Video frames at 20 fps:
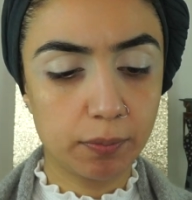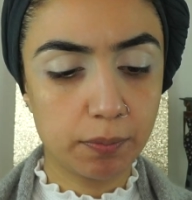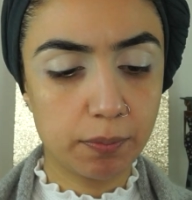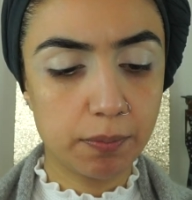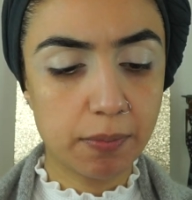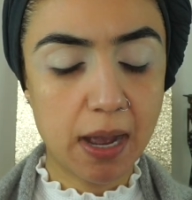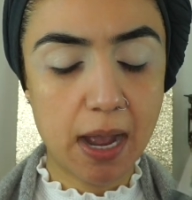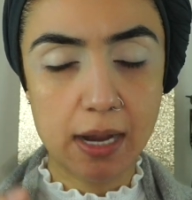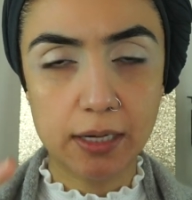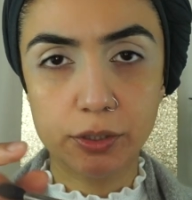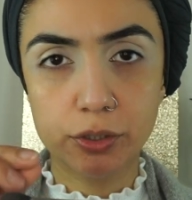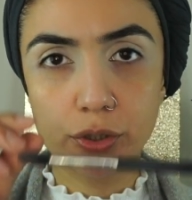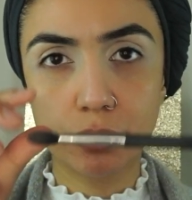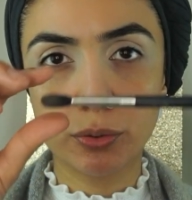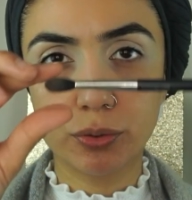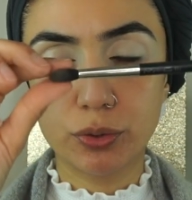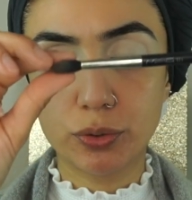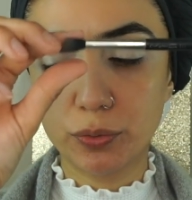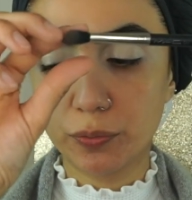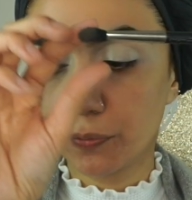MAC
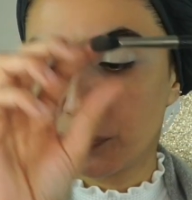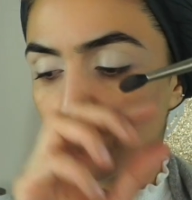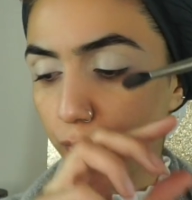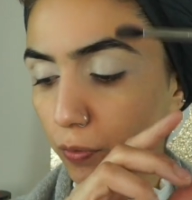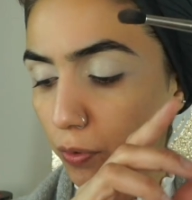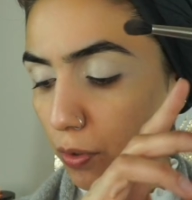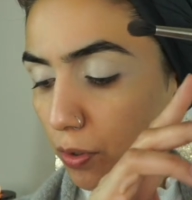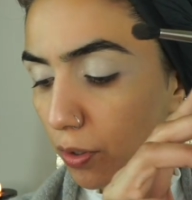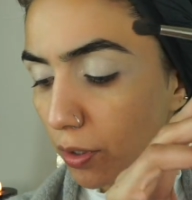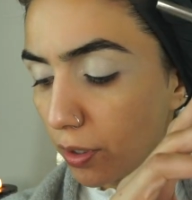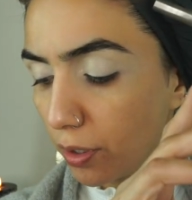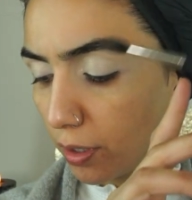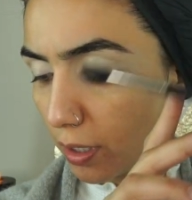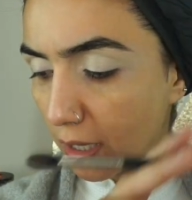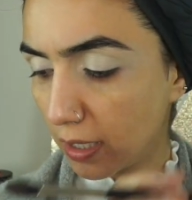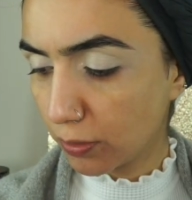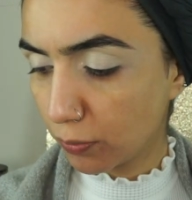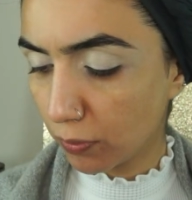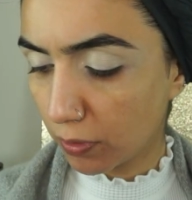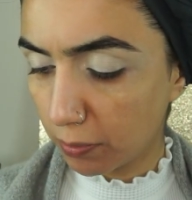224
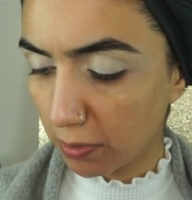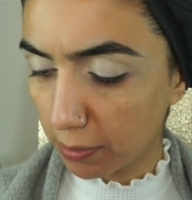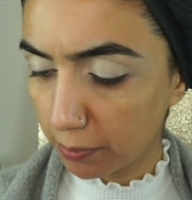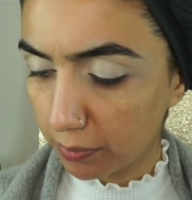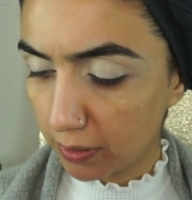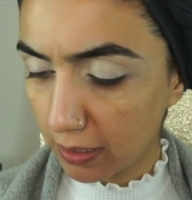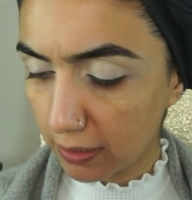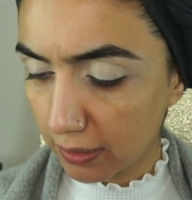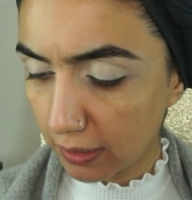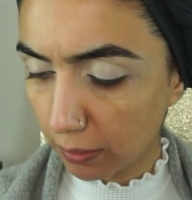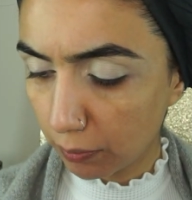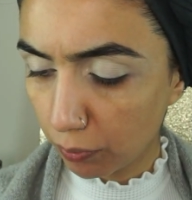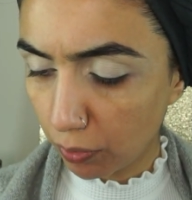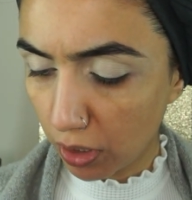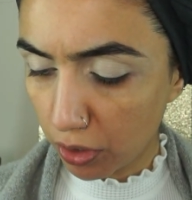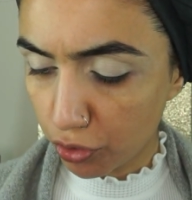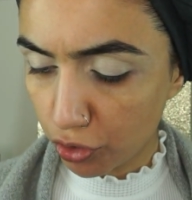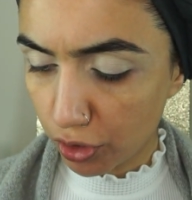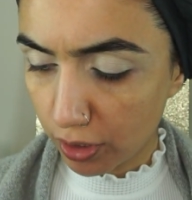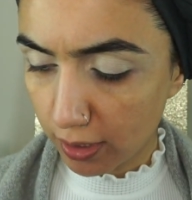as one of my blending
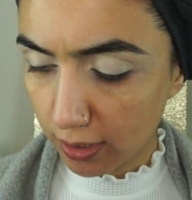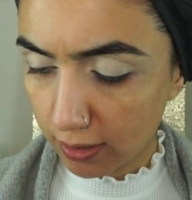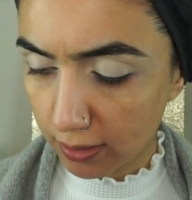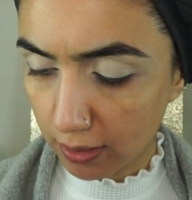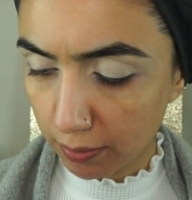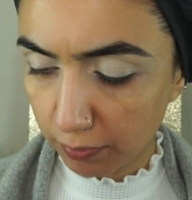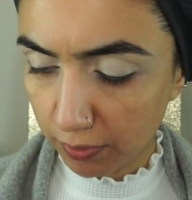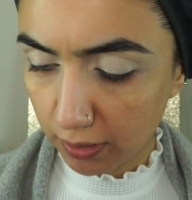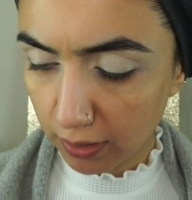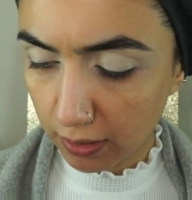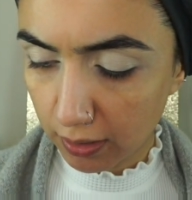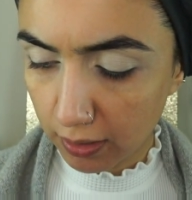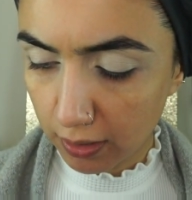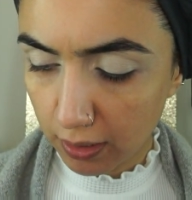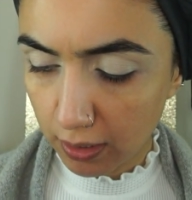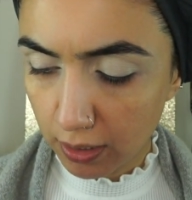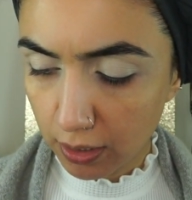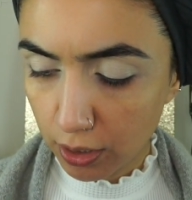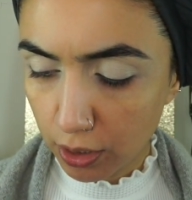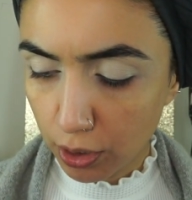brushes. I'm gonna
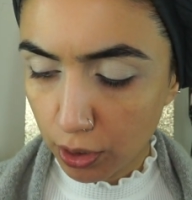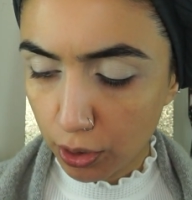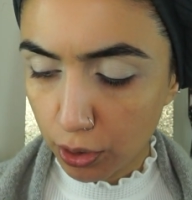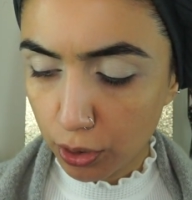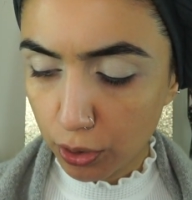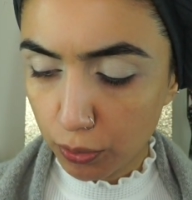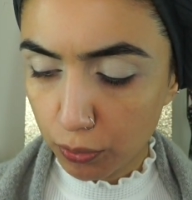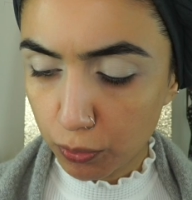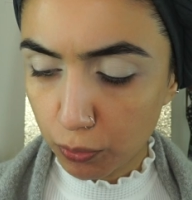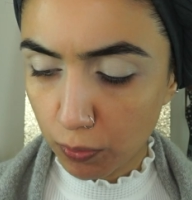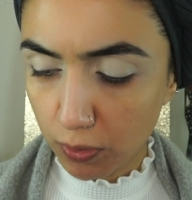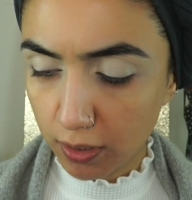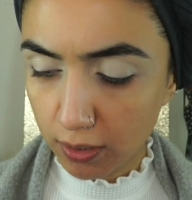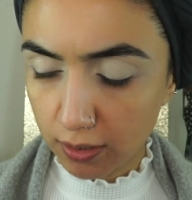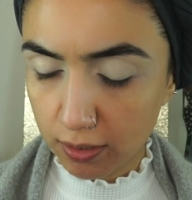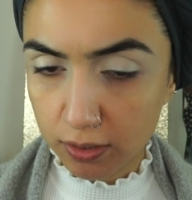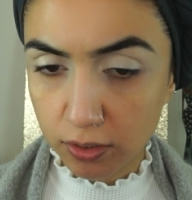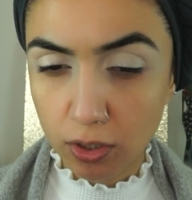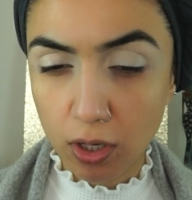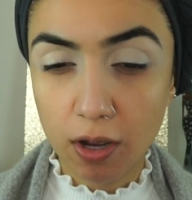use one of
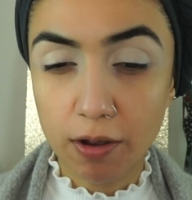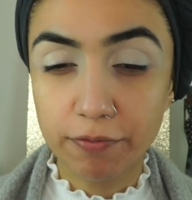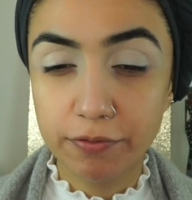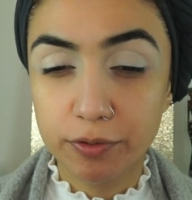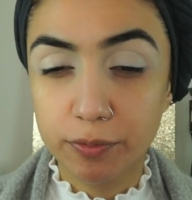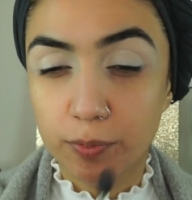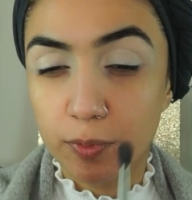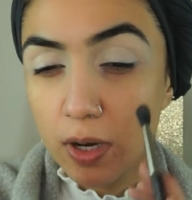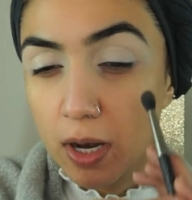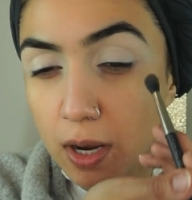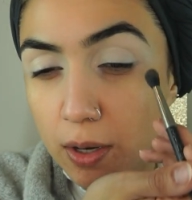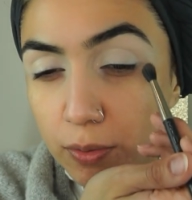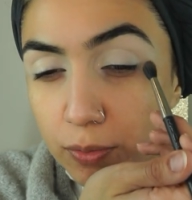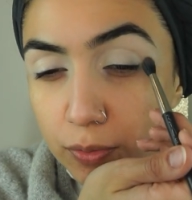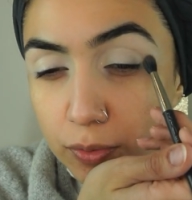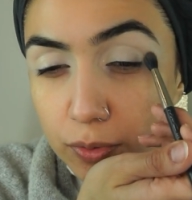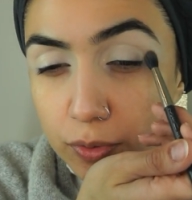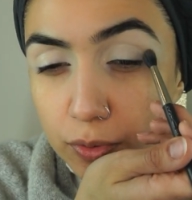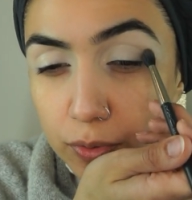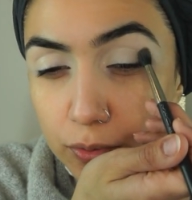the soft
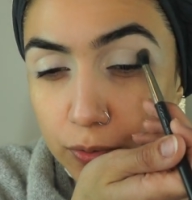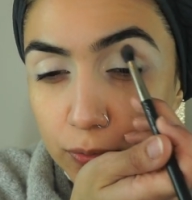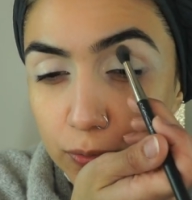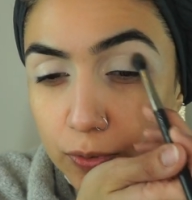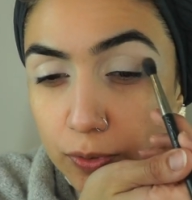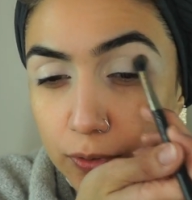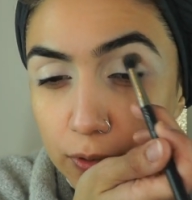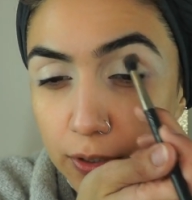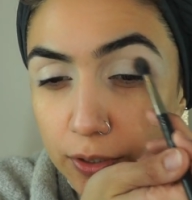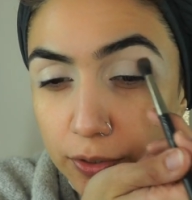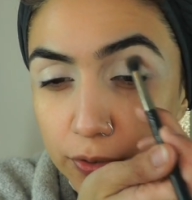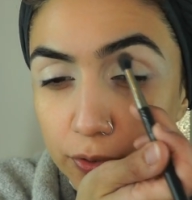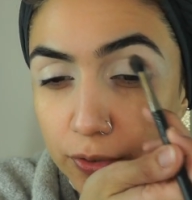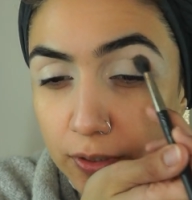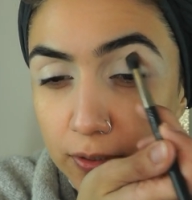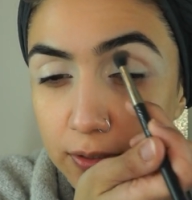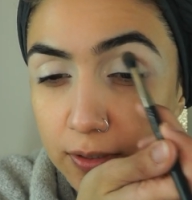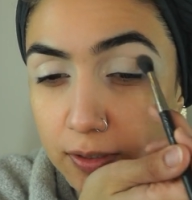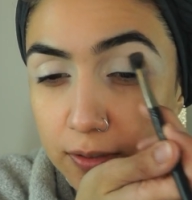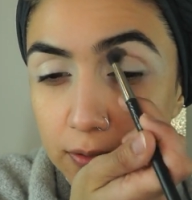browns to start
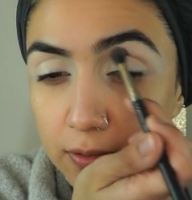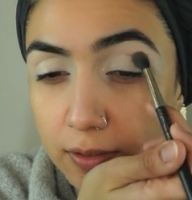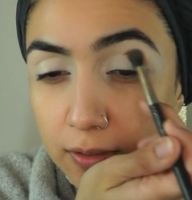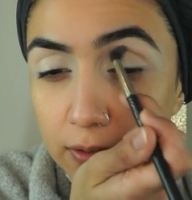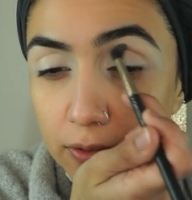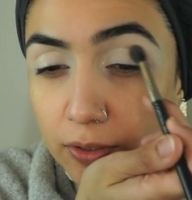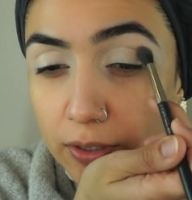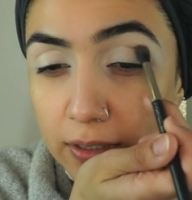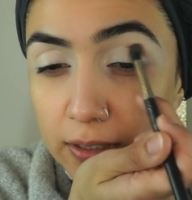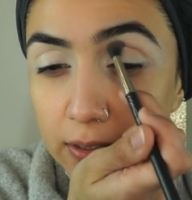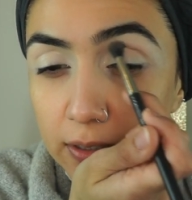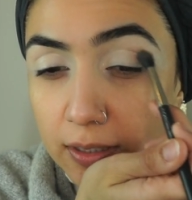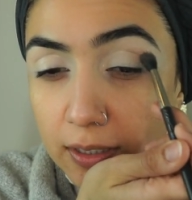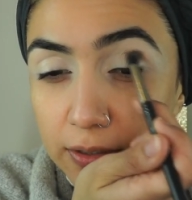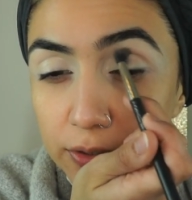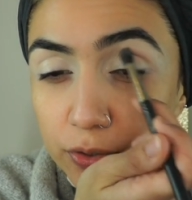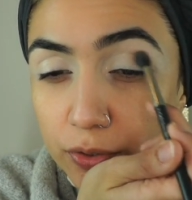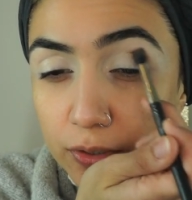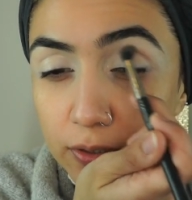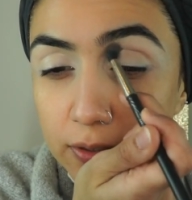creating
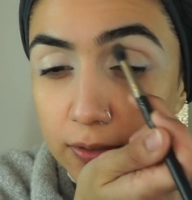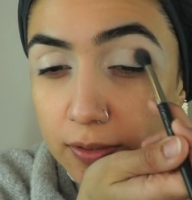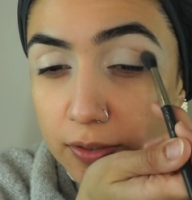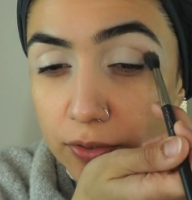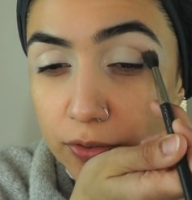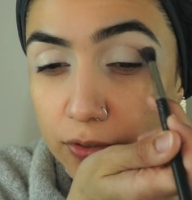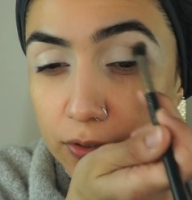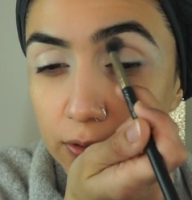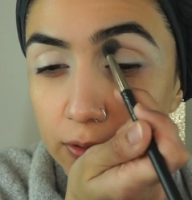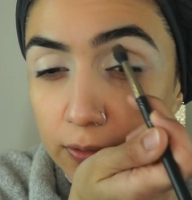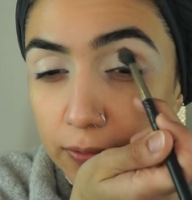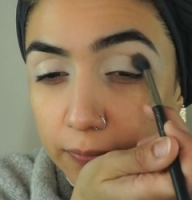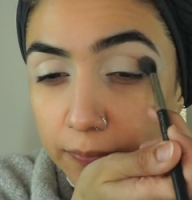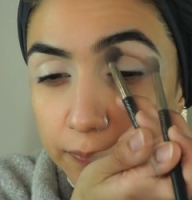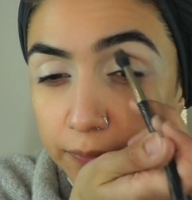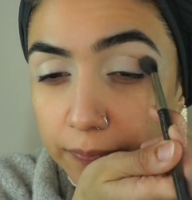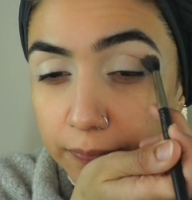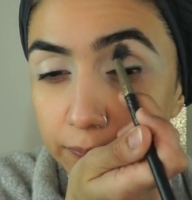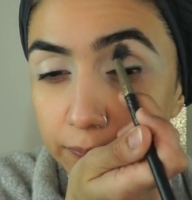that transition.